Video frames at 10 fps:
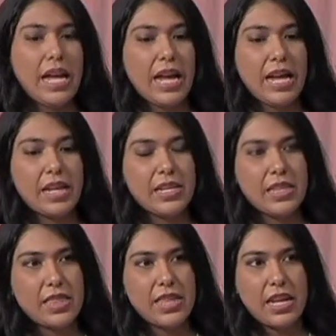and
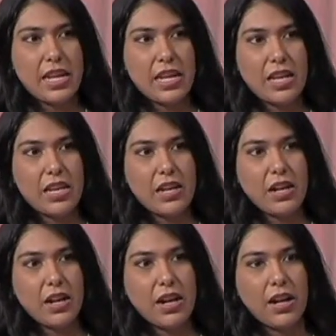they
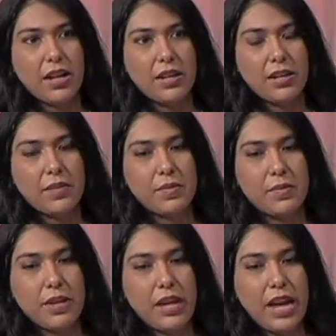uh,
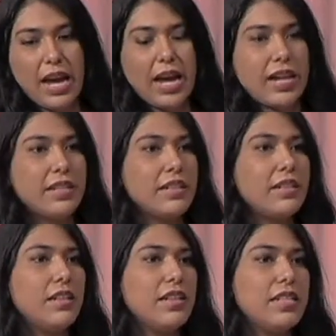had
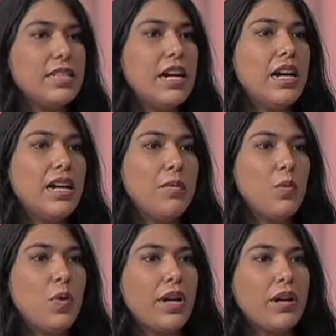a
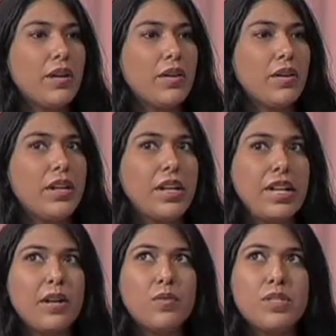time where
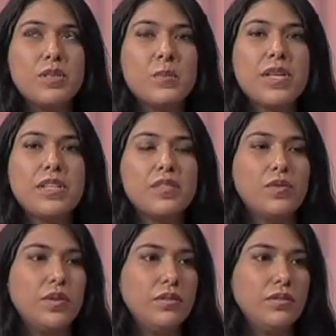it was
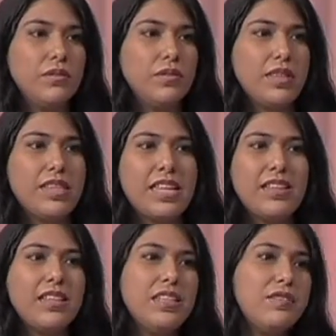peaceful. They
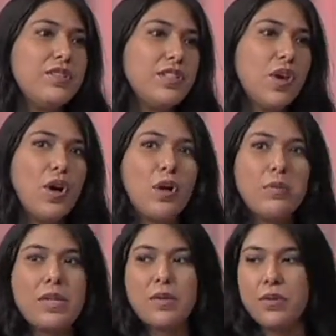lived in
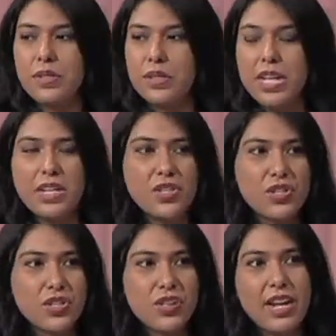harmony with
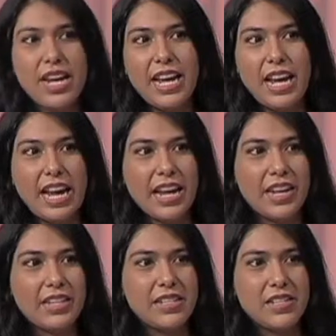nature
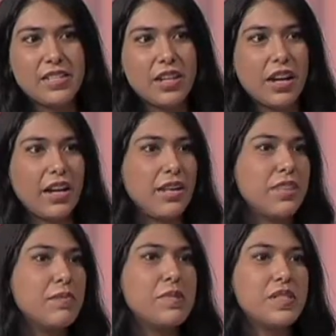and uh,
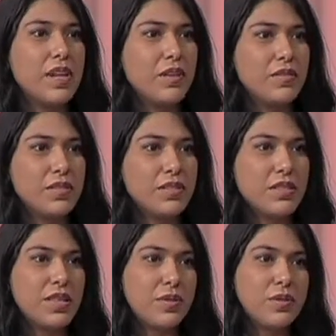themselves.
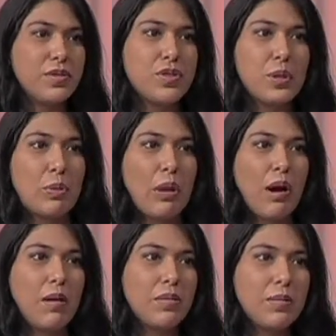There was no
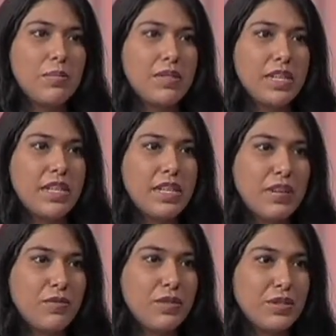problems, and
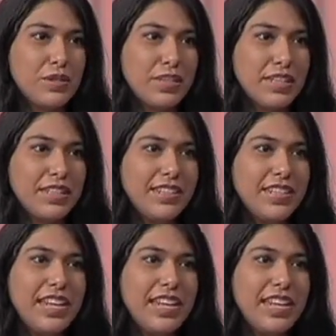life was good.